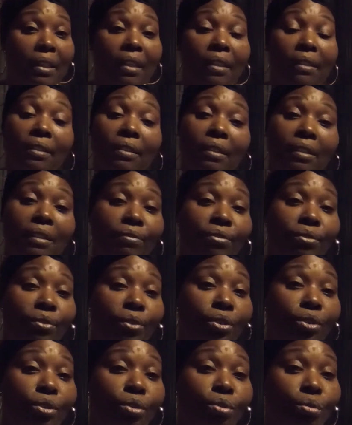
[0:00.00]
and is looking for
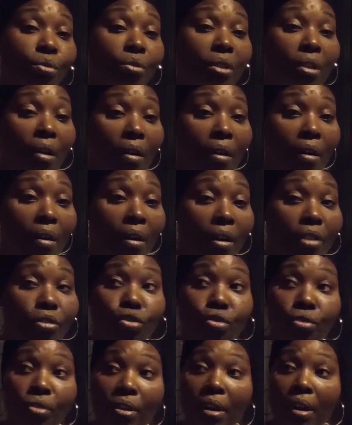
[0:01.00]
a used car,
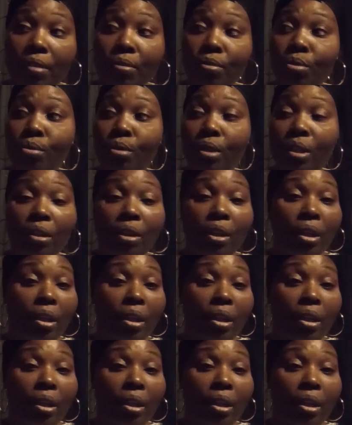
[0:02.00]
truck, or